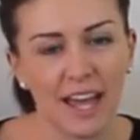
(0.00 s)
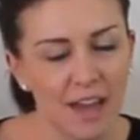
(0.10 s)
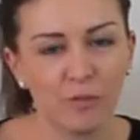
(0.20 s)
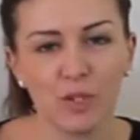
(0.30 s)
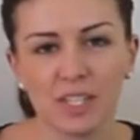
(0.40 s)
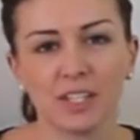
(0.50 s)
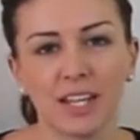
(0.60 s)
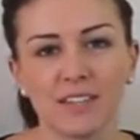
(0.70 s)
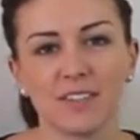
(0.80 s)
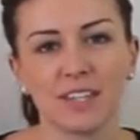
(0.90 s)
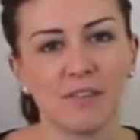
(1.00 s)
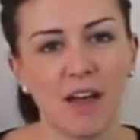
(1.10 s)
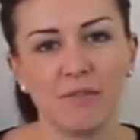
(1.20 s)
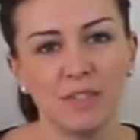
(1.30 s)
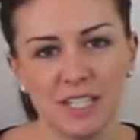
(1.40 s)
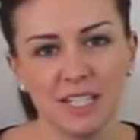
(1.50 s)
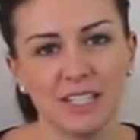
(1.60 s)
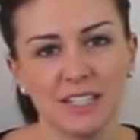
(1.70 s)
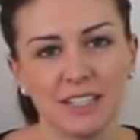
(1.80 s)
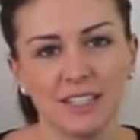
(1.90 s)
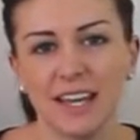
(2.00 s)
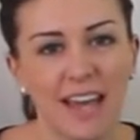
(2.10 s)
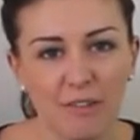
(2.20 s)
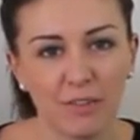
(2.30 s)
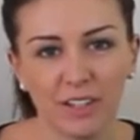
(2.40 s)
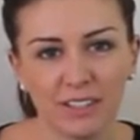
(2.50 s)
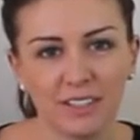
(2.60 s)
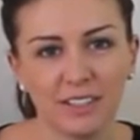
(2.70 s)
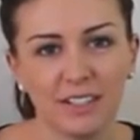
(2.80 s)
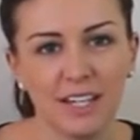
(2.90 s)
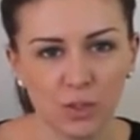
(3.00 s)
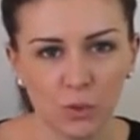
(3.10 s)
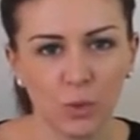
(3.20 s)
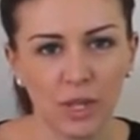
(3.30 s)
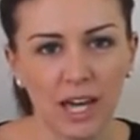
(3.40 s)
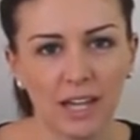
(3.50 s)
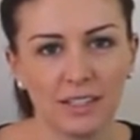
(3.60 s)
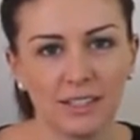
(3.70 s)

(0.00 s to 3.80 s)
Every single answer that you've ever needed, ever, is all there.